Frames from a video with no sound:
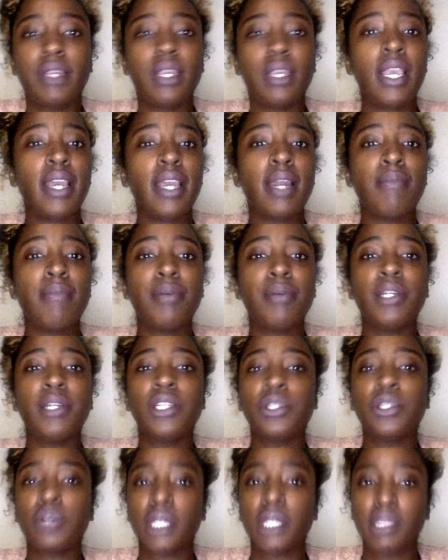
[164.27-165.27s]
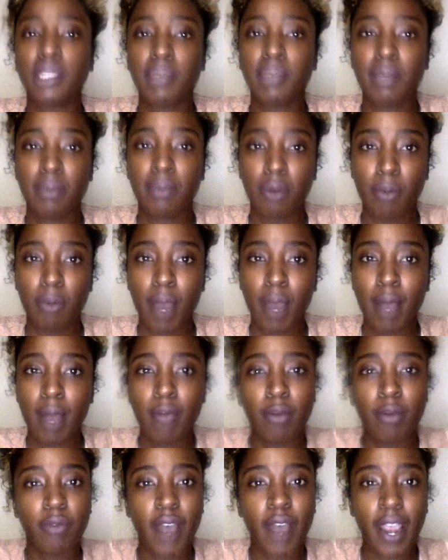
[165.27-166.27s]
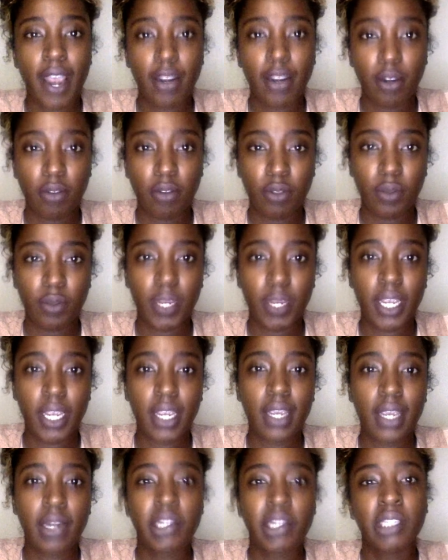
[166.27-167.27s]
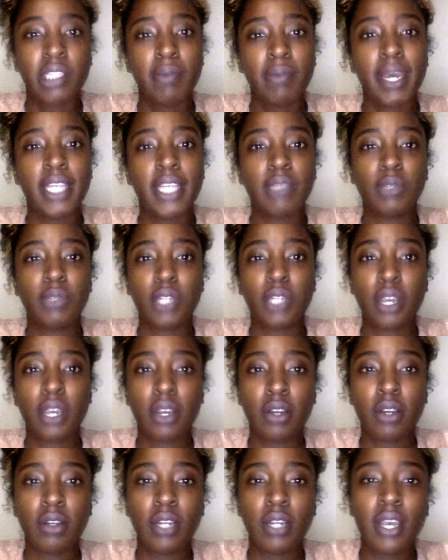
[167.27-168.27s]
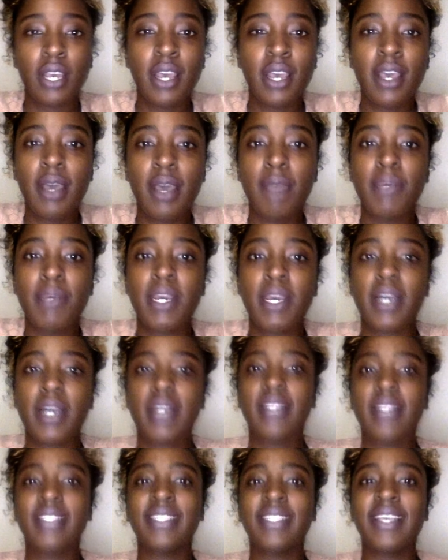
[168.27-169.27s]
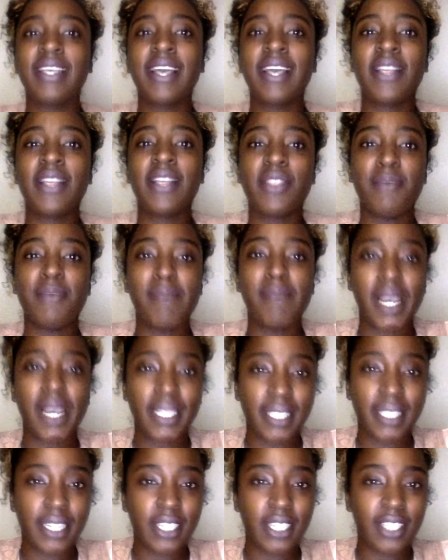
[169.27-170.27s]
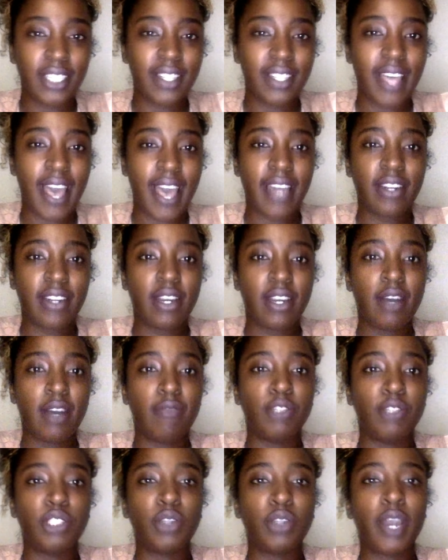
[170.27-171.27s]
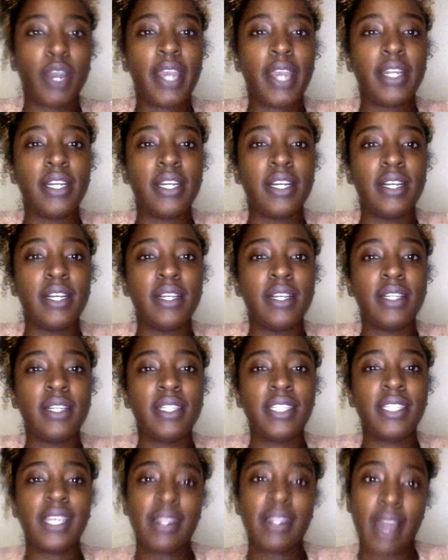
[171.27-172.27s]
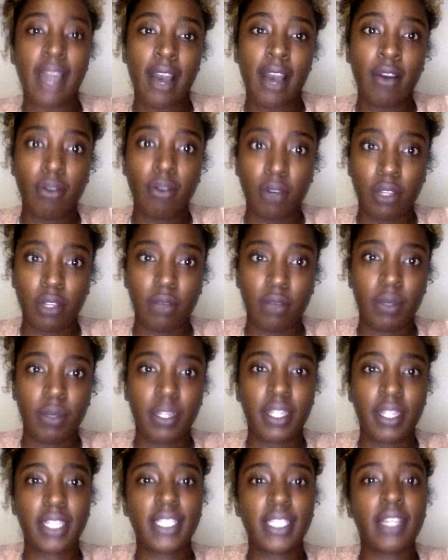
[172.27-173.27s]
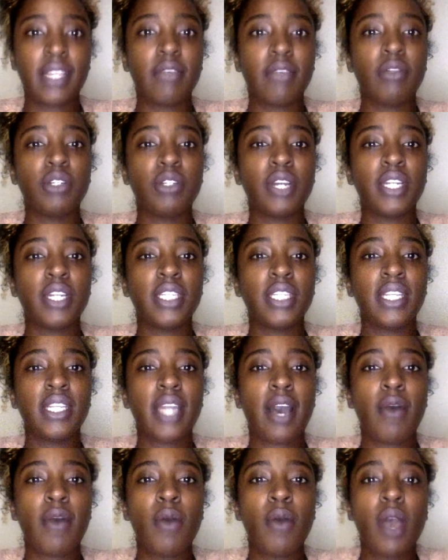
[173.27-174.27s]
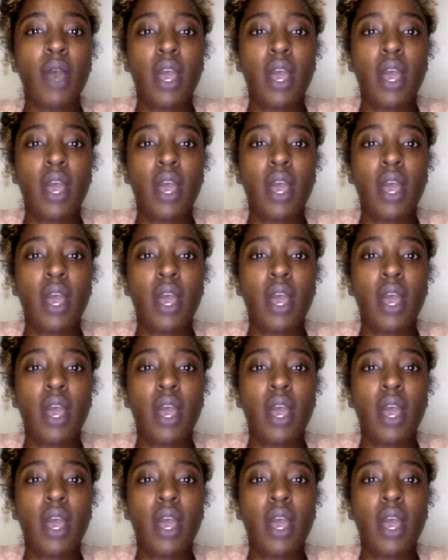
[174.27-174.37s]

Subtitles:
Yeah, and I'm pretty sure some people probably were fired over the weekend, or some heads were turned, because the message that Dove was trying to send out, or the one that they say they were trying to send out,